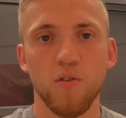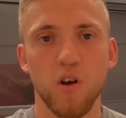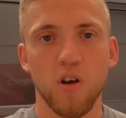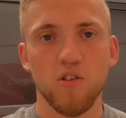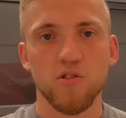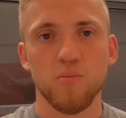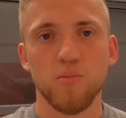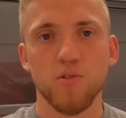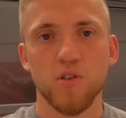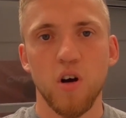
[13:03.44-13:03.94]
off
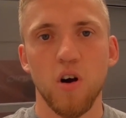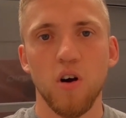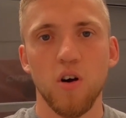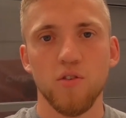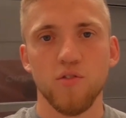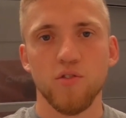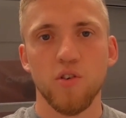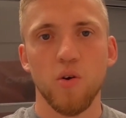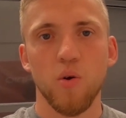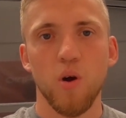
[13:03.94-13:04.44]
customers'
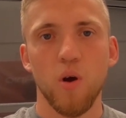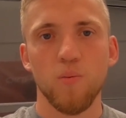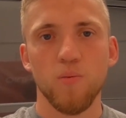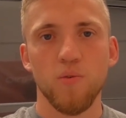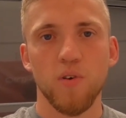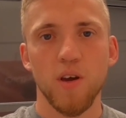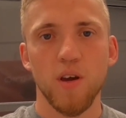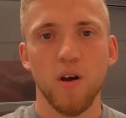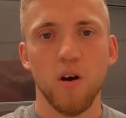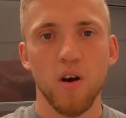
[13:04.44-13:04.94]
cars. So
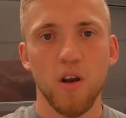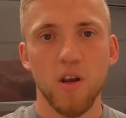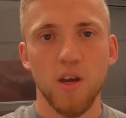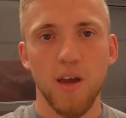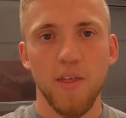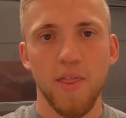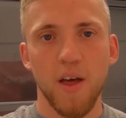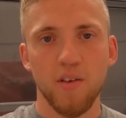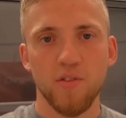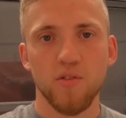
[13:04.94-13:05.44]
hopefully I'm going to
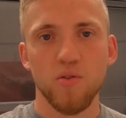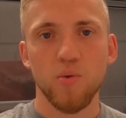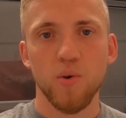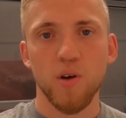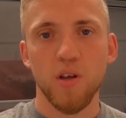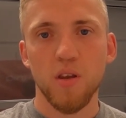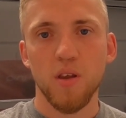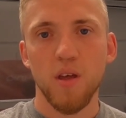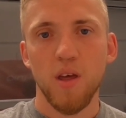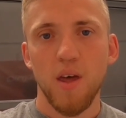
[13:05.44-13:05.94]
get that
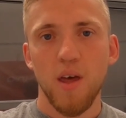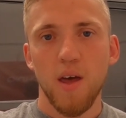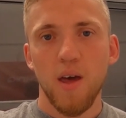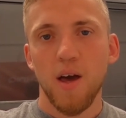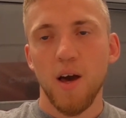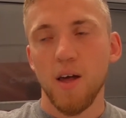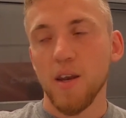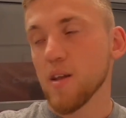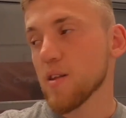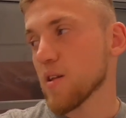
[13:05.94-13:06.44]
sorted.
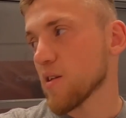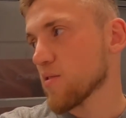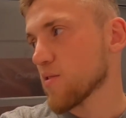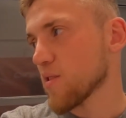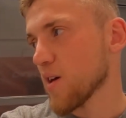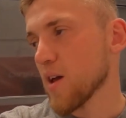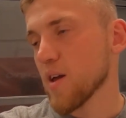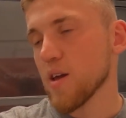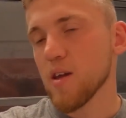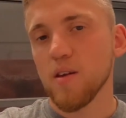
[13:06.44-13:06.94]
And he did
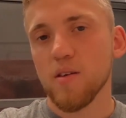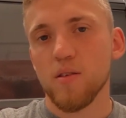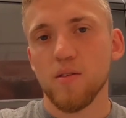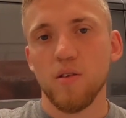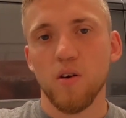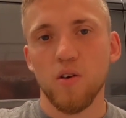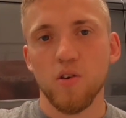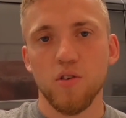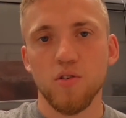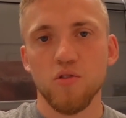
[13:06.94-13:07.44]
say
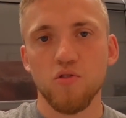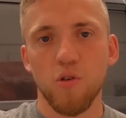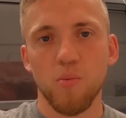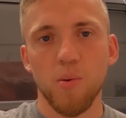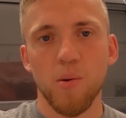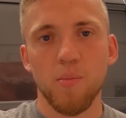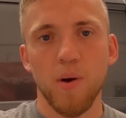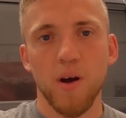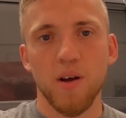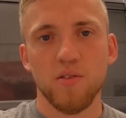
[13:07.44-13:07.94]
I could
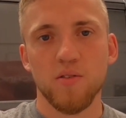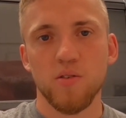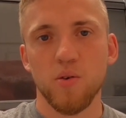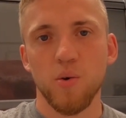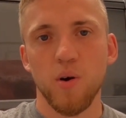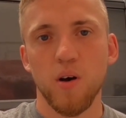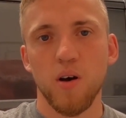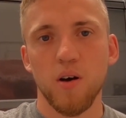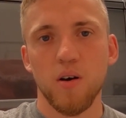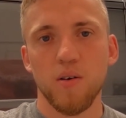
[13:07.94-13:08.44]
drop it back
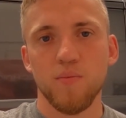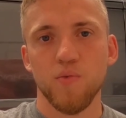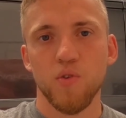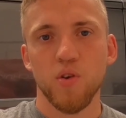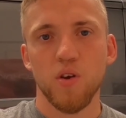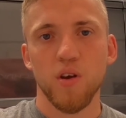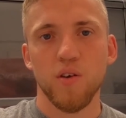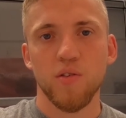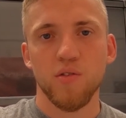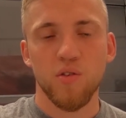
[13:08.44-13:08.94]
to
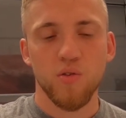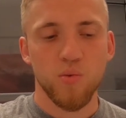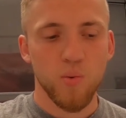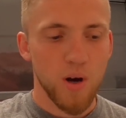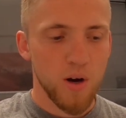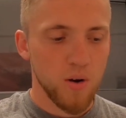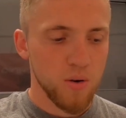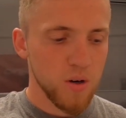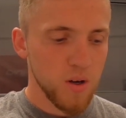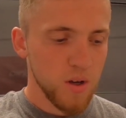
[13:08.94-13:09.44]
his as
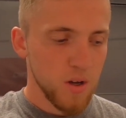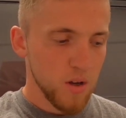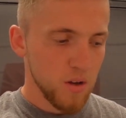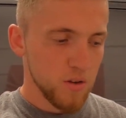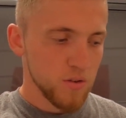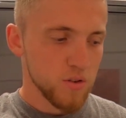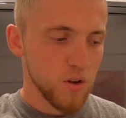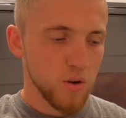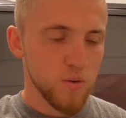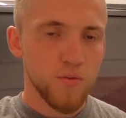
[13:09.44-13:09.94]
well.
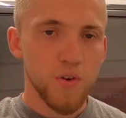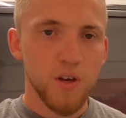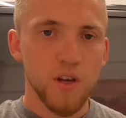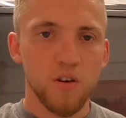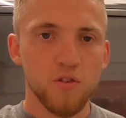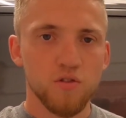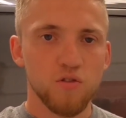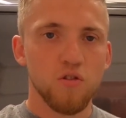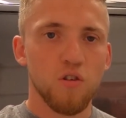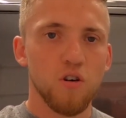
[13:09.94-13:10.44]
So
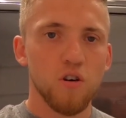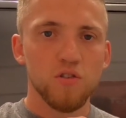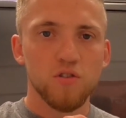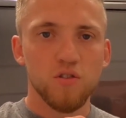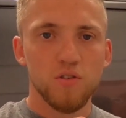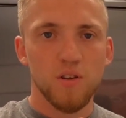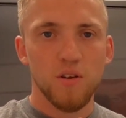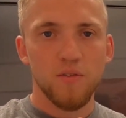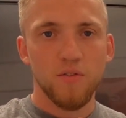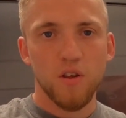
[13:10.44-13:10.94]
fingers
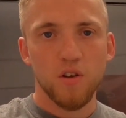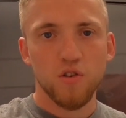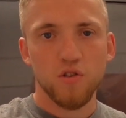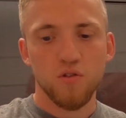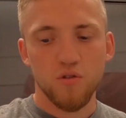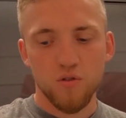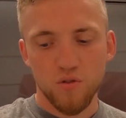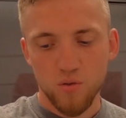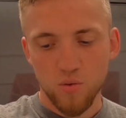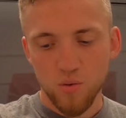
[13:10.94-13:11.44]
crossed, if the
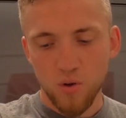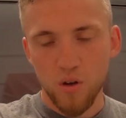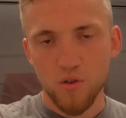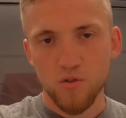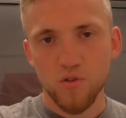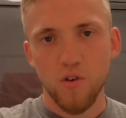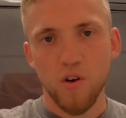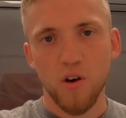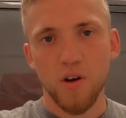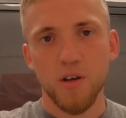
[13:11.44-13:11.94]
insurance all
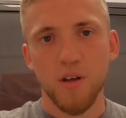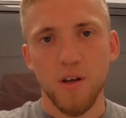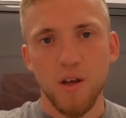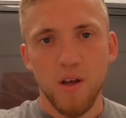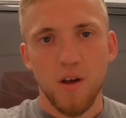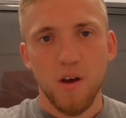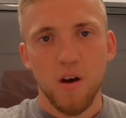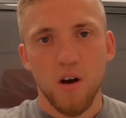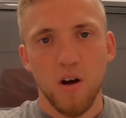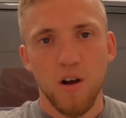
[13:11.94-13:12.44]
goes right,
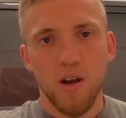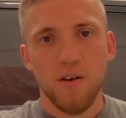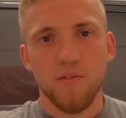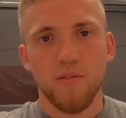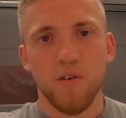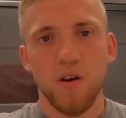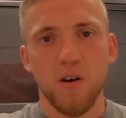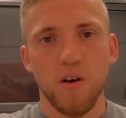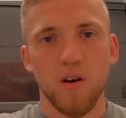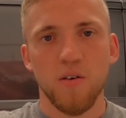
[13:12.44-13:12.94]
I'll
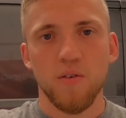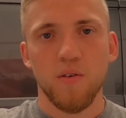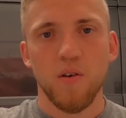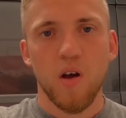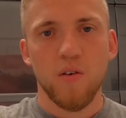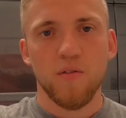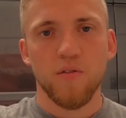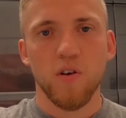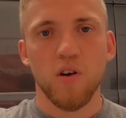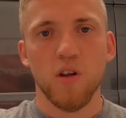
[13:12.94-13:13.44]
have a
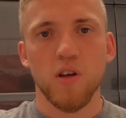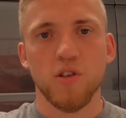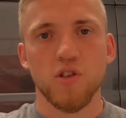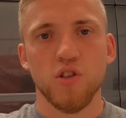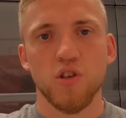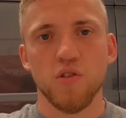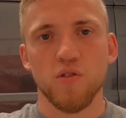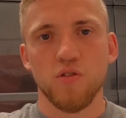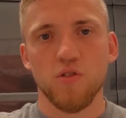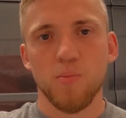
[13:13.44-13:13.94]
full
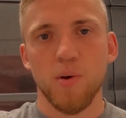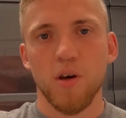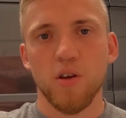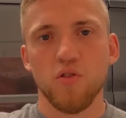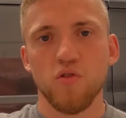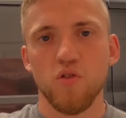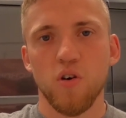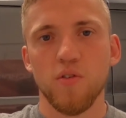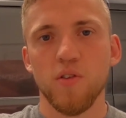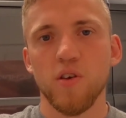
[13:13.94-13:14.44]
insurance to be
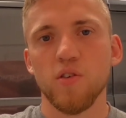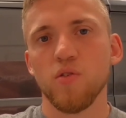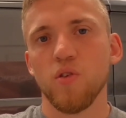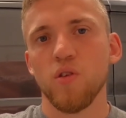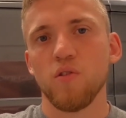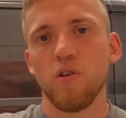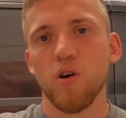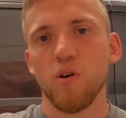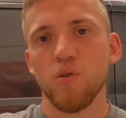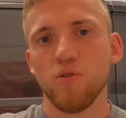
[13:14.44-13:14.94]
able to drive these
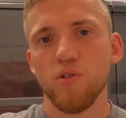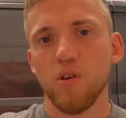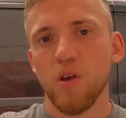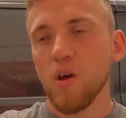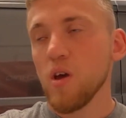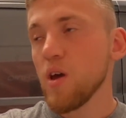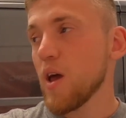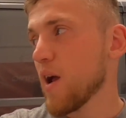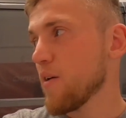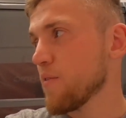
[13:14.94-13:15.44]
on the roads.
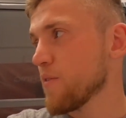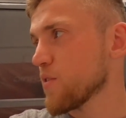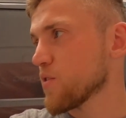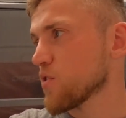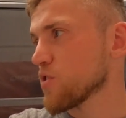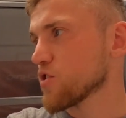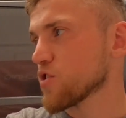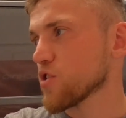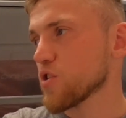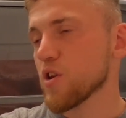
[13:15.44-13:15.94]

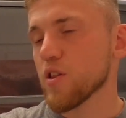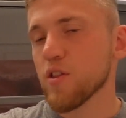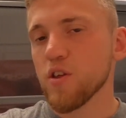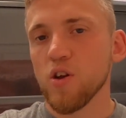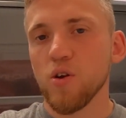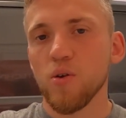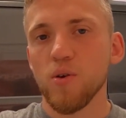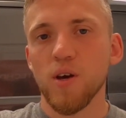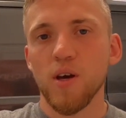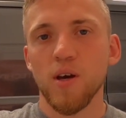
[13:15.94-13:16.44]
Everything's insured at
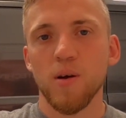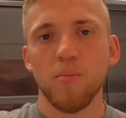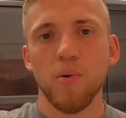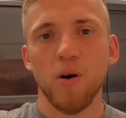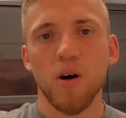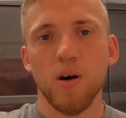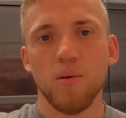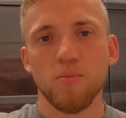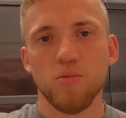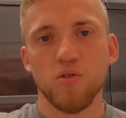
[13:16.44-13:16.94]
the unit,
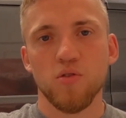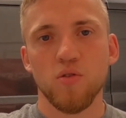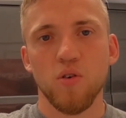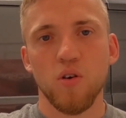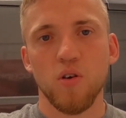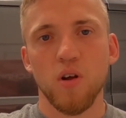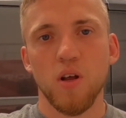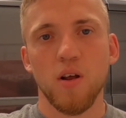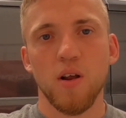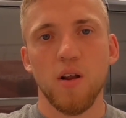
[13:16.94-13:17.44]
but I'm just
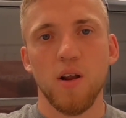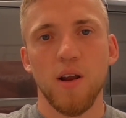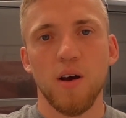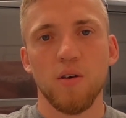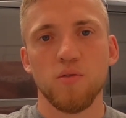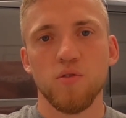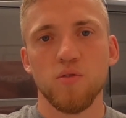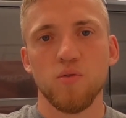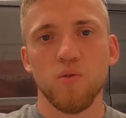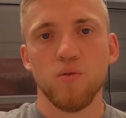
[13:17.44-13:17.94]
not
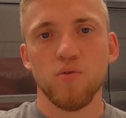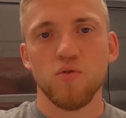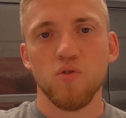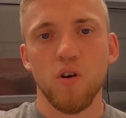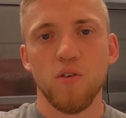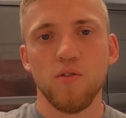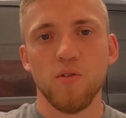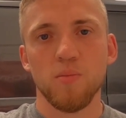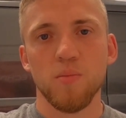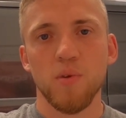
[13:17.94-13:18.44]
allowed to sort of
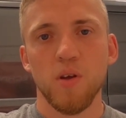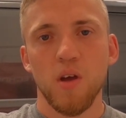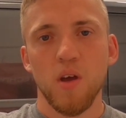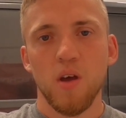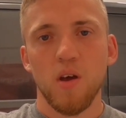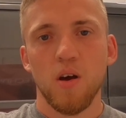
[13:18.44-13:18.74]
drive them,